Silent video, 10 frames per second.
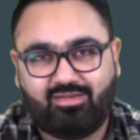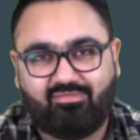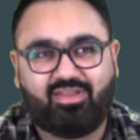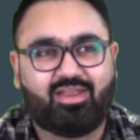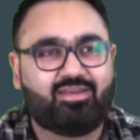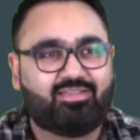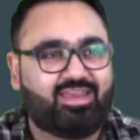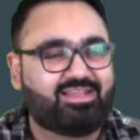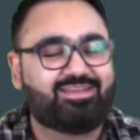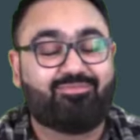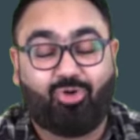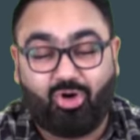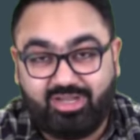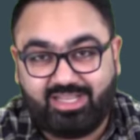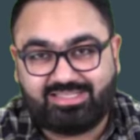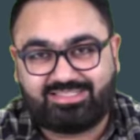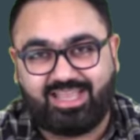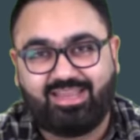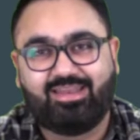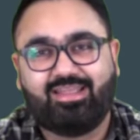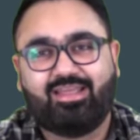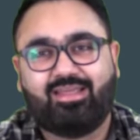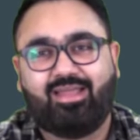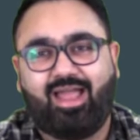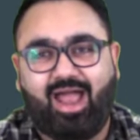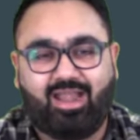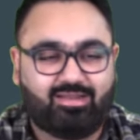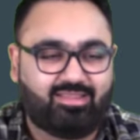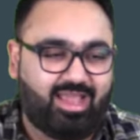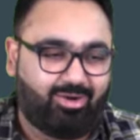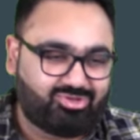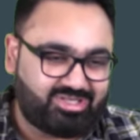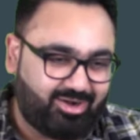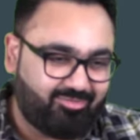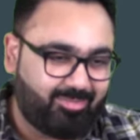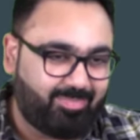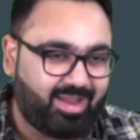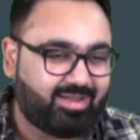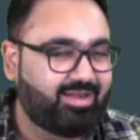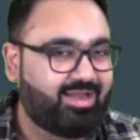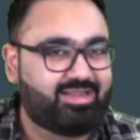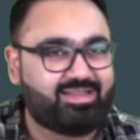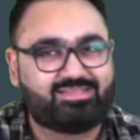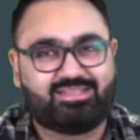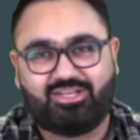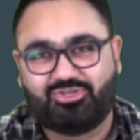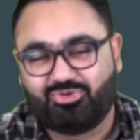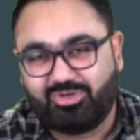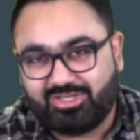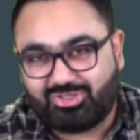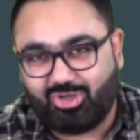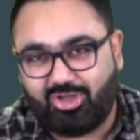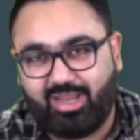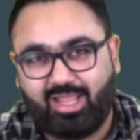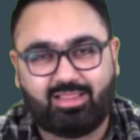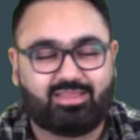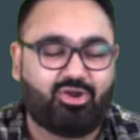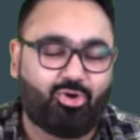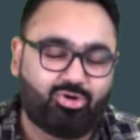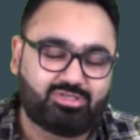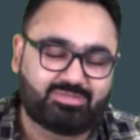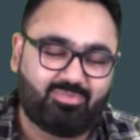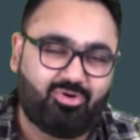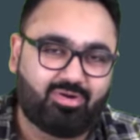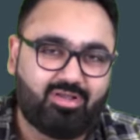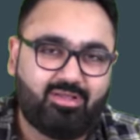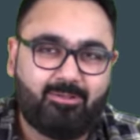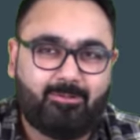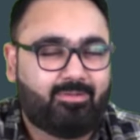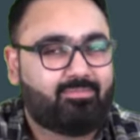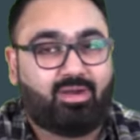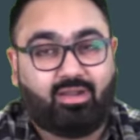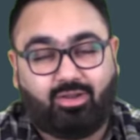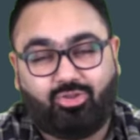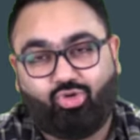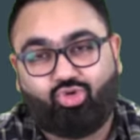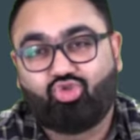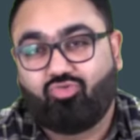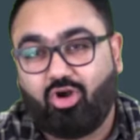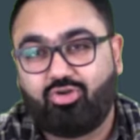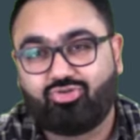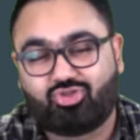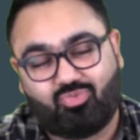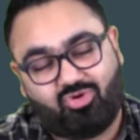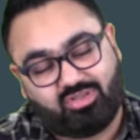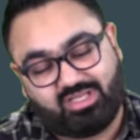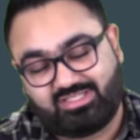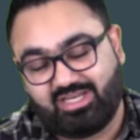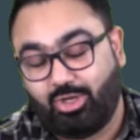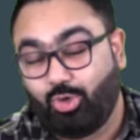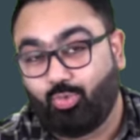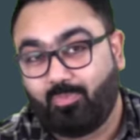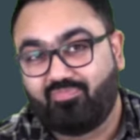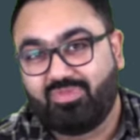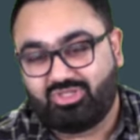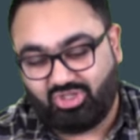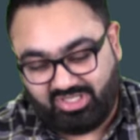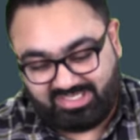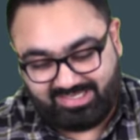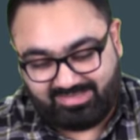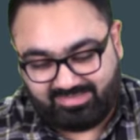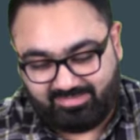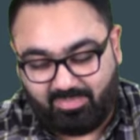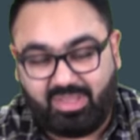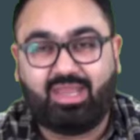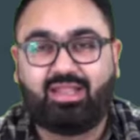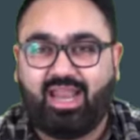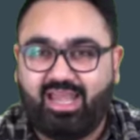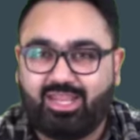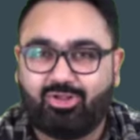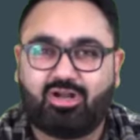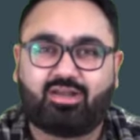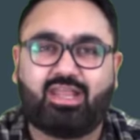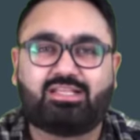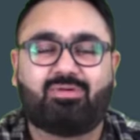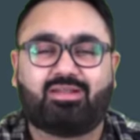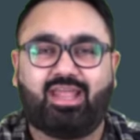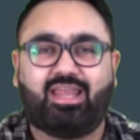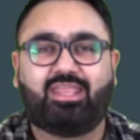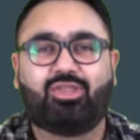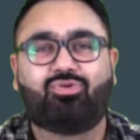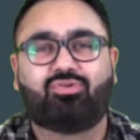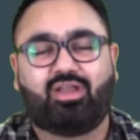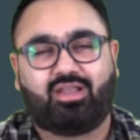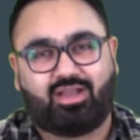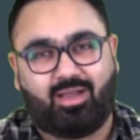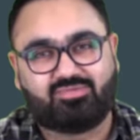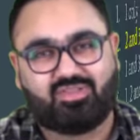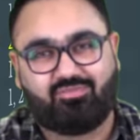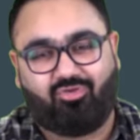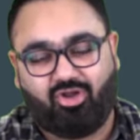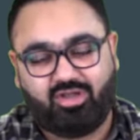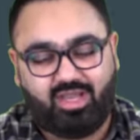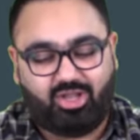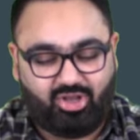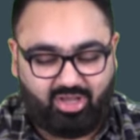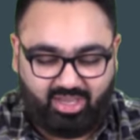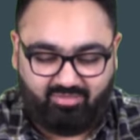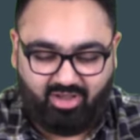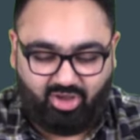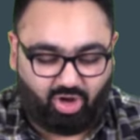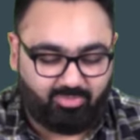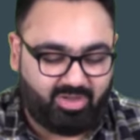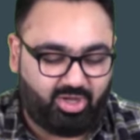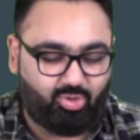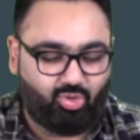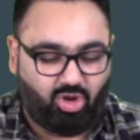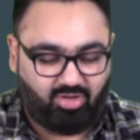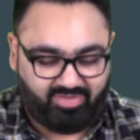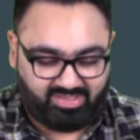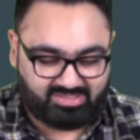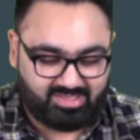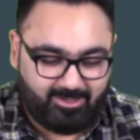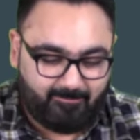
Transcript: where there's a warning sign at the outside of the packet that it is injurious to your health. Don't smoke. But those who want to smoke, they still do. So this is me telling you the tricks, but telling you it comes with a warning. It will not be true always.